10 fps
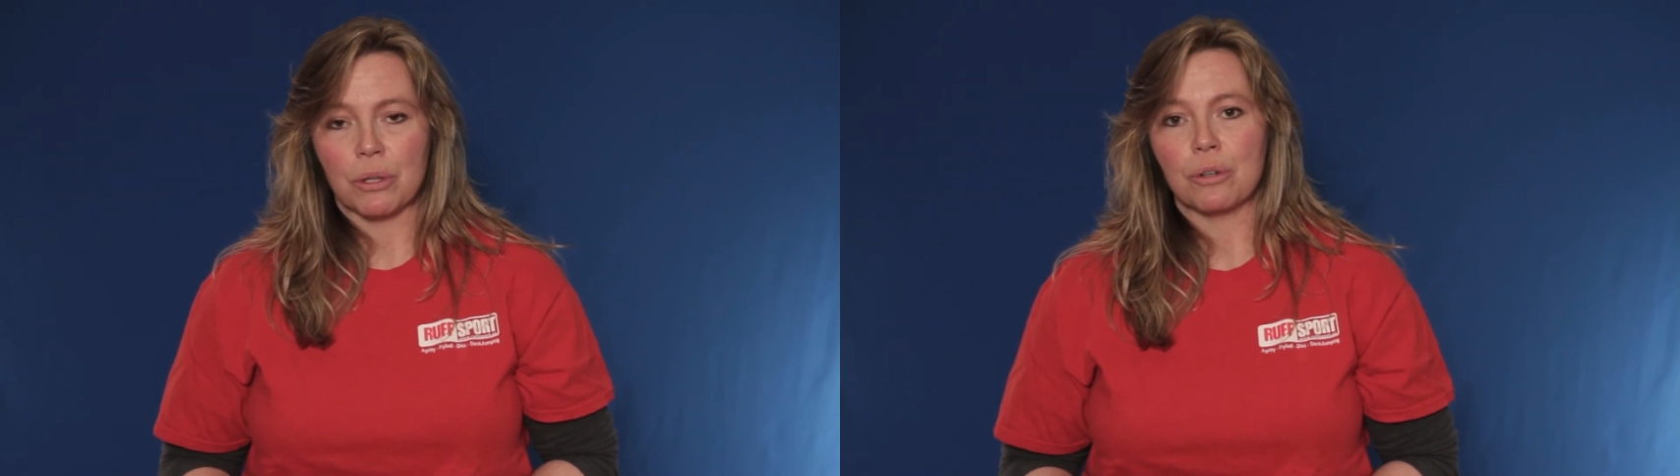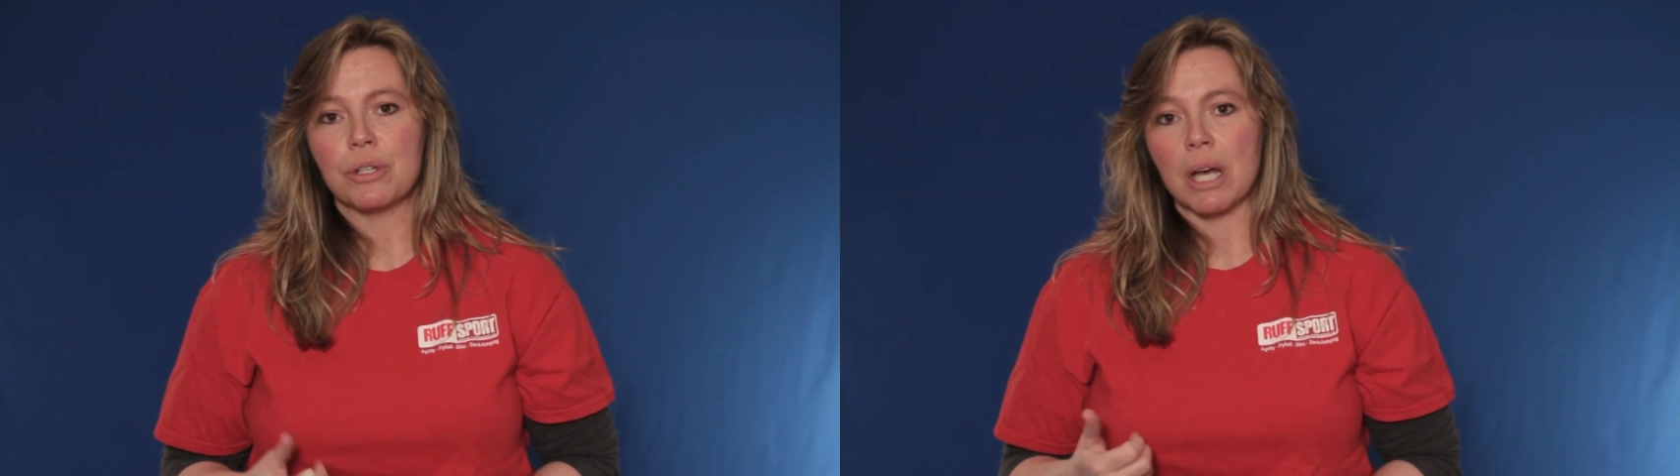
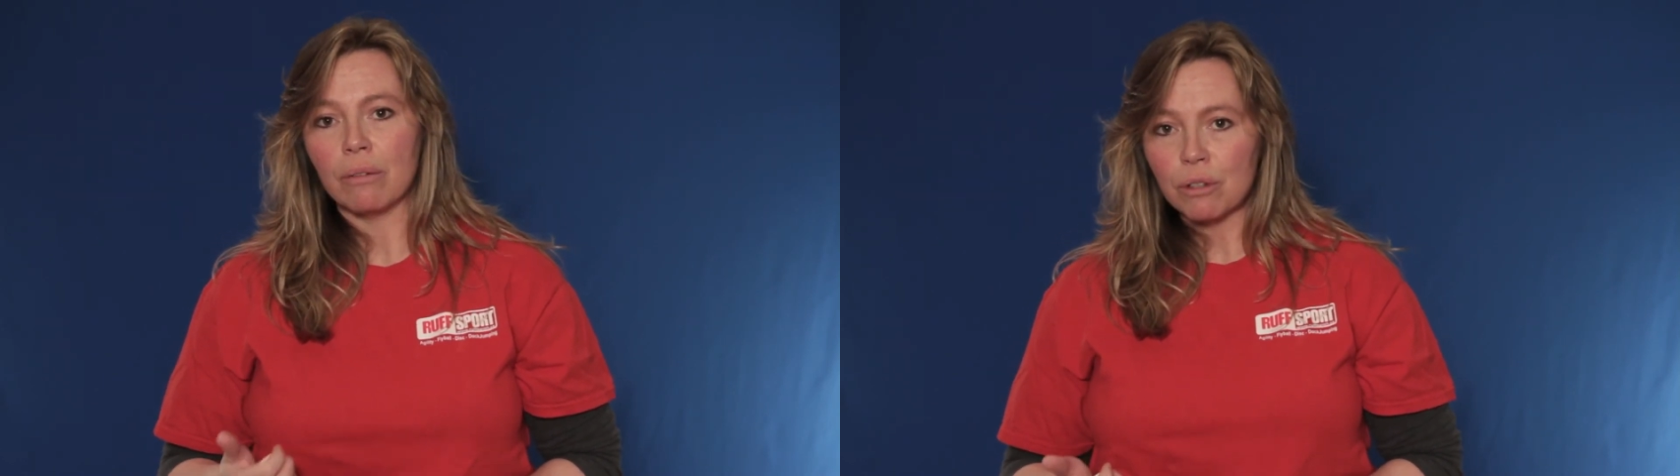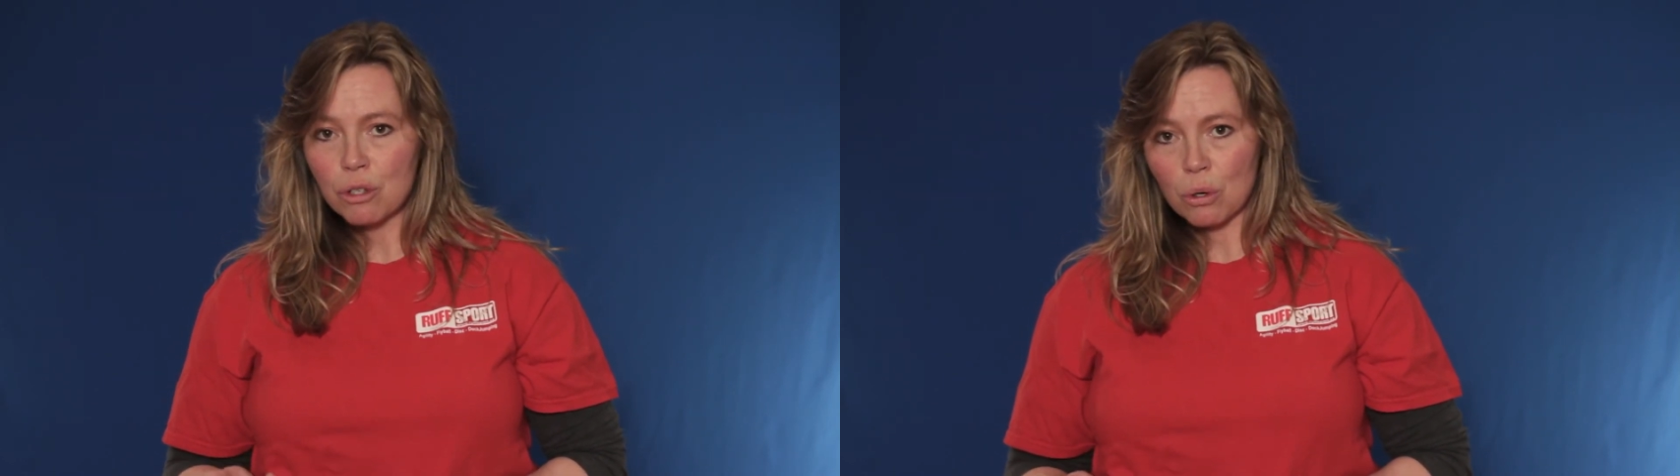So there's
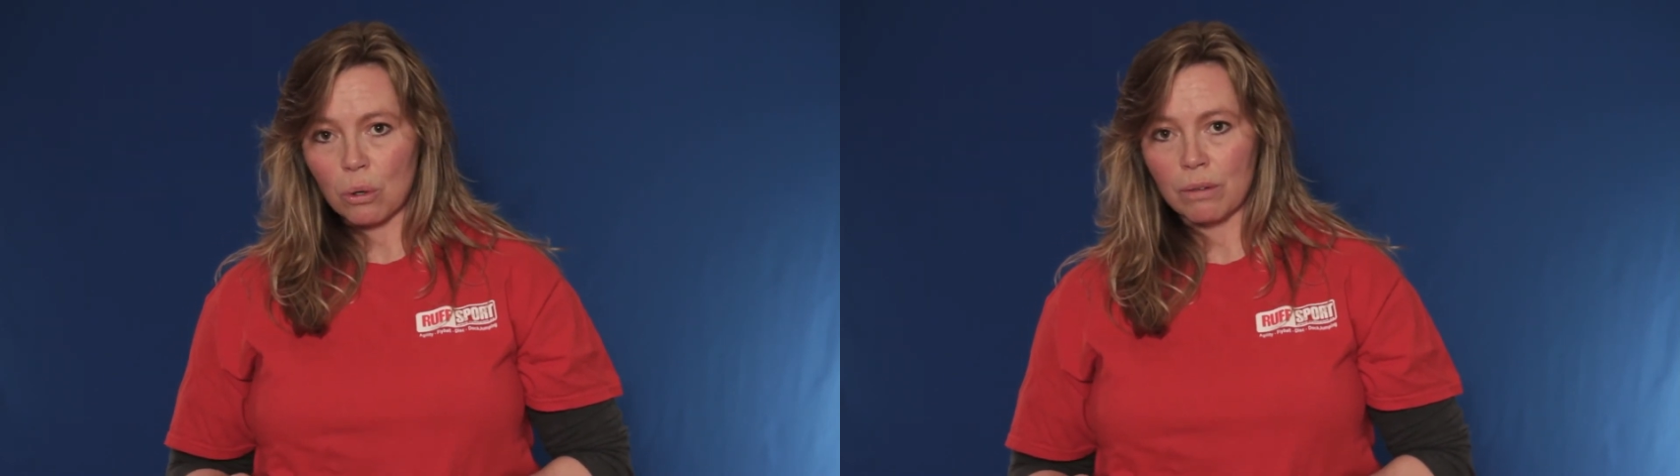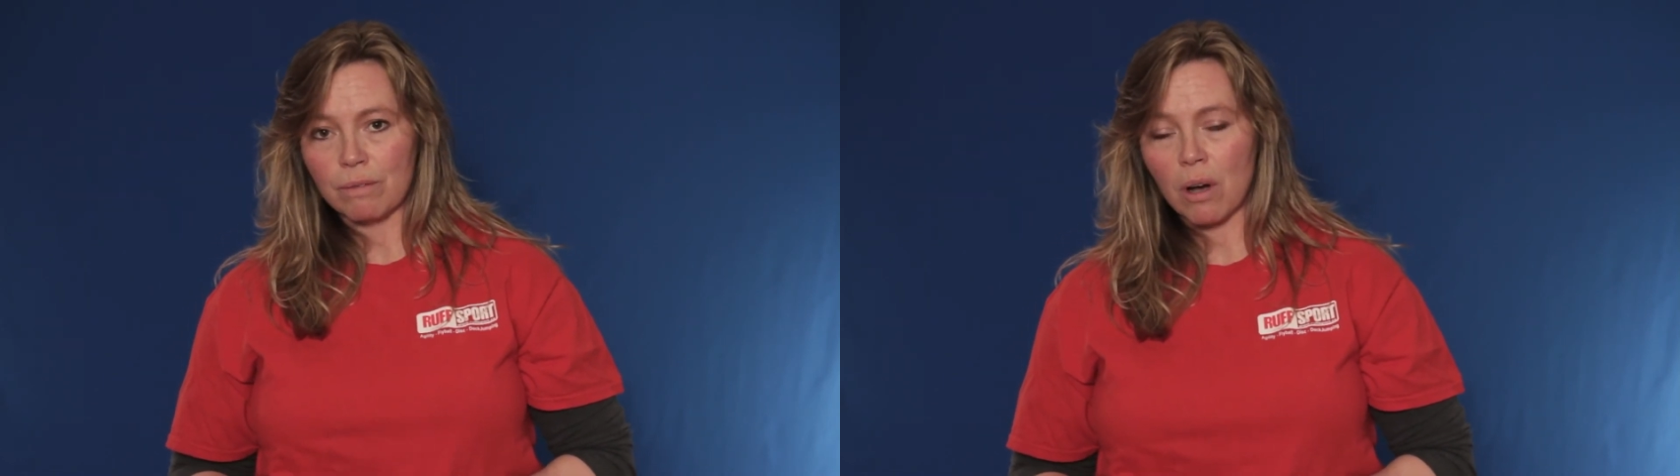
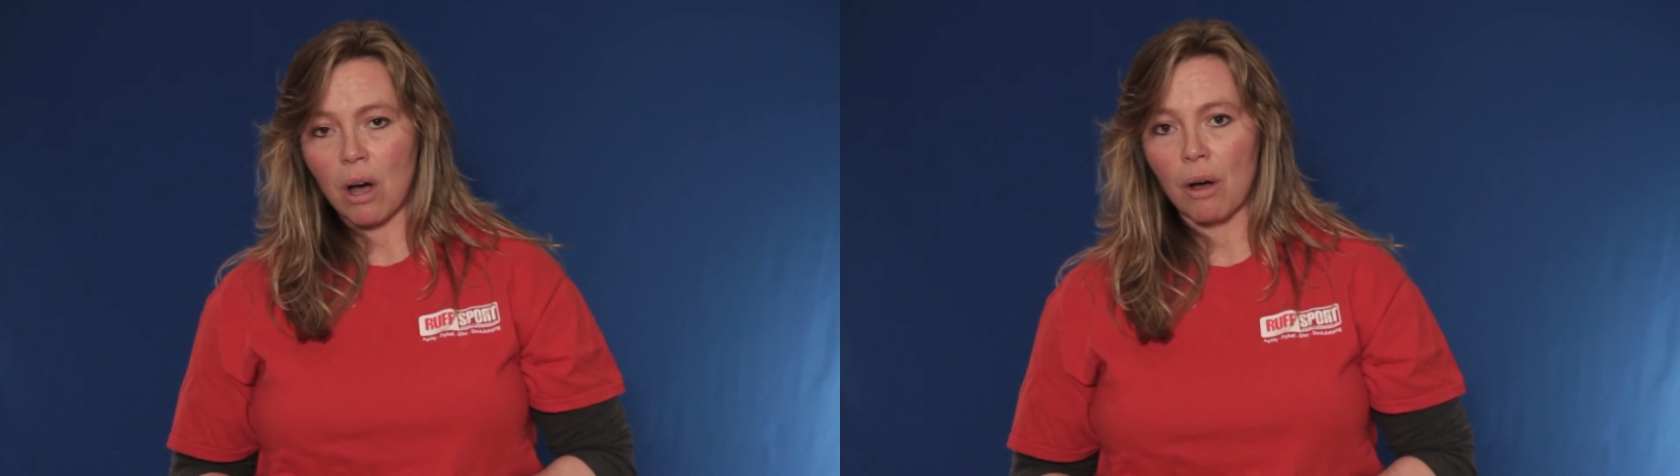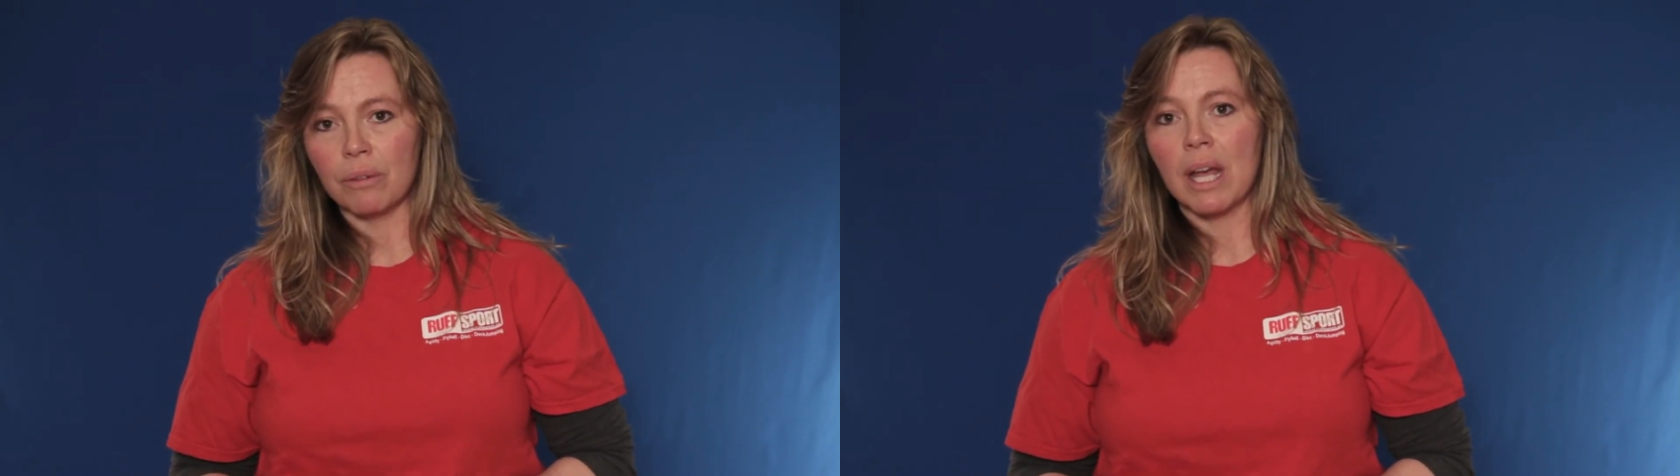self-control
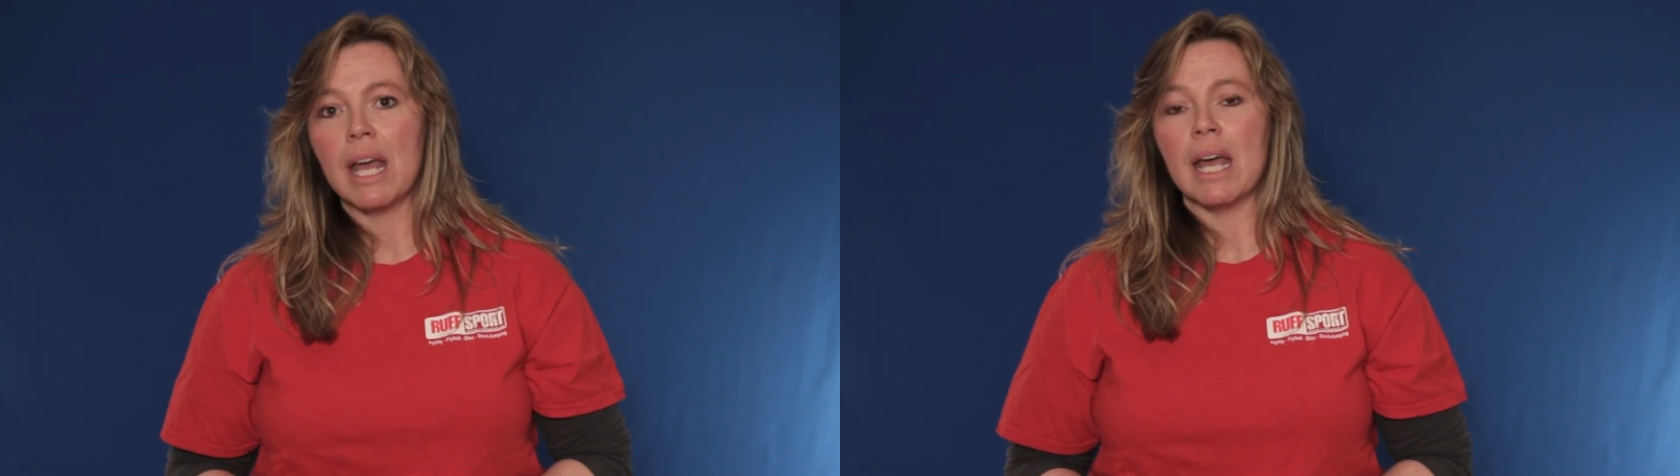involved,